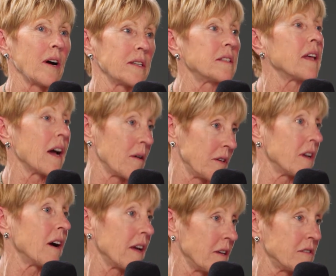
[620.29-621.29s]
I how
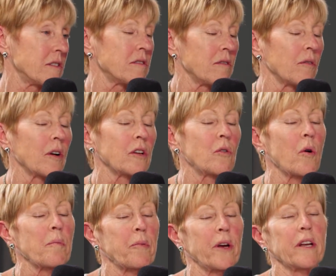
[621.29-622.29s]
yeah. I
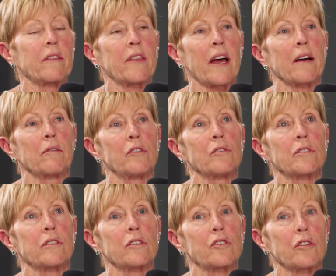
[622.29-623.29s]
incorporated that
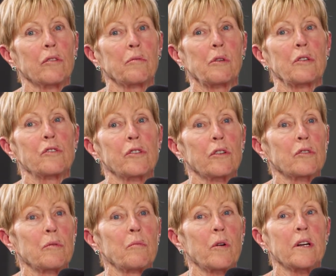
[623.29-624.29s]
using the children
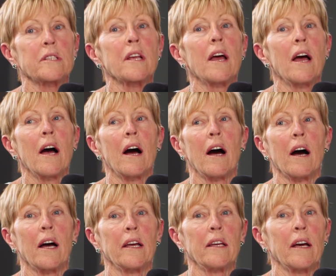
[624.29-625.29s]
children was
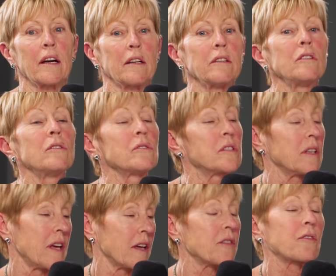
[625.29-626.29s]
I uh, used
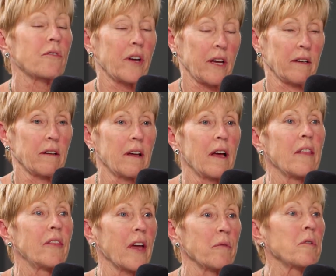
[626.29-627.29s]
the eighth grade
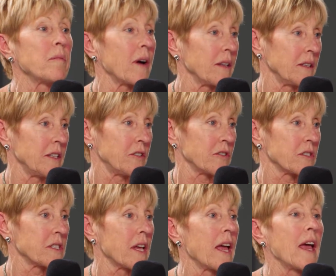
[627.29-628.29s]
they were my
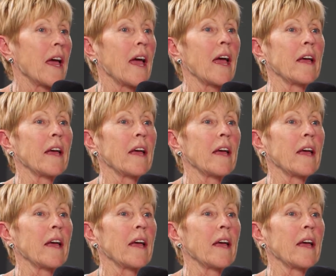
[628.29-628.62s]
leaders wow.